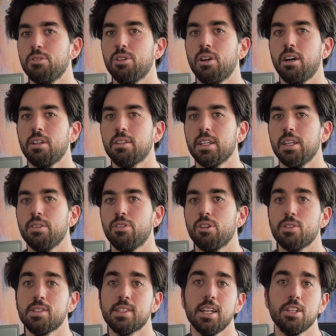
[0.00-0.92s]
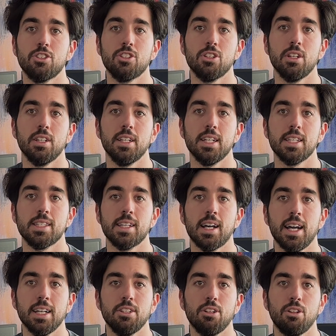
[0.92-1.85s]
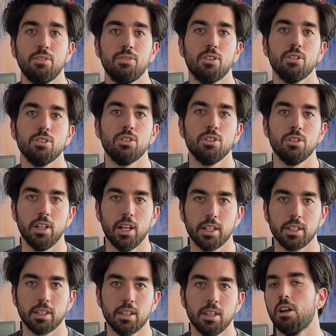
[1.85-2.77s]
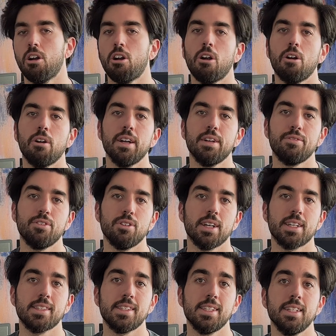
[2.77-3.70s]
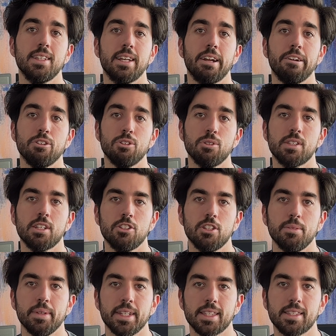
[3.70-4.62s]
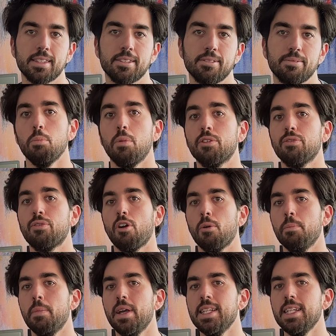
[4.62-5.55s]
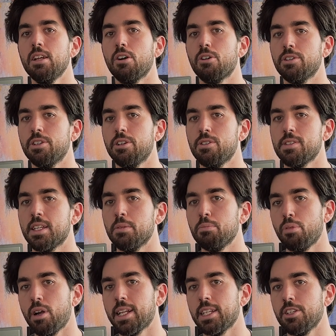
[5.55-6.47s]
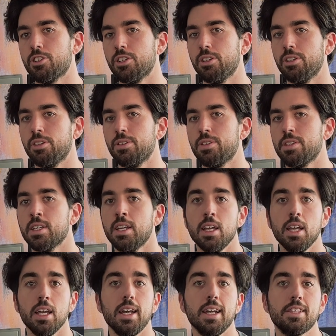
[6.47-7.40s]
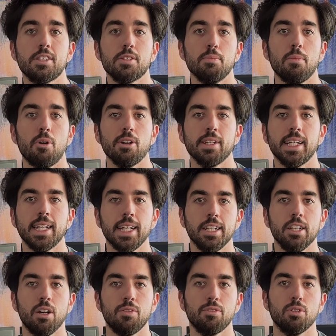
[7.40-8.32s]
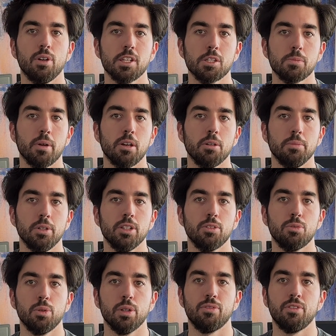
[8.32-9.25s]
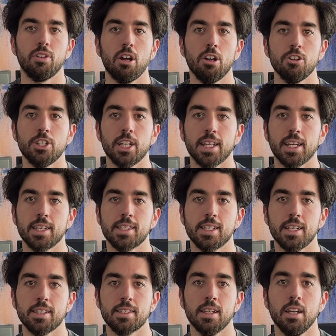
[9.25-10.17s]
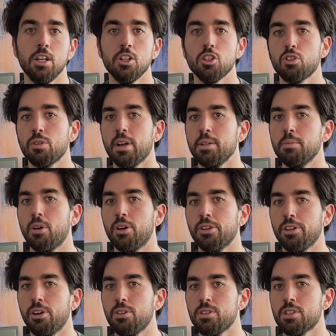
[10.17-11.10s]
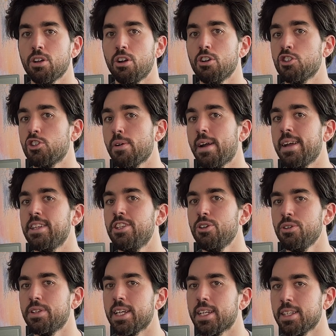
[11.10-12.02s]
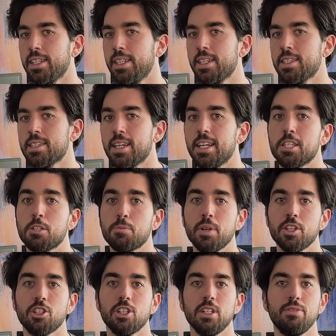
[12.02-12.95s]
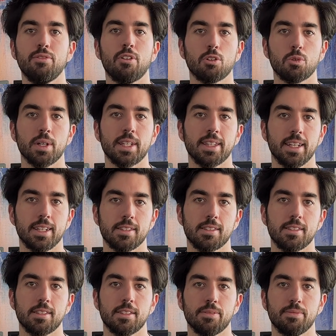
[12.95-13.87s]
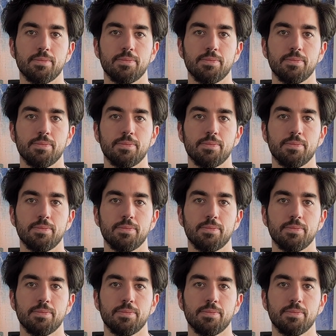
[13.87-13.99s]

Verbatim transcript: you out if your session is idle for too long, or if you exceed their usage limits. But for many learners and practitioners, it's more than enough to experiment with large datasets, train models, or try new techniques, especially for quick tests.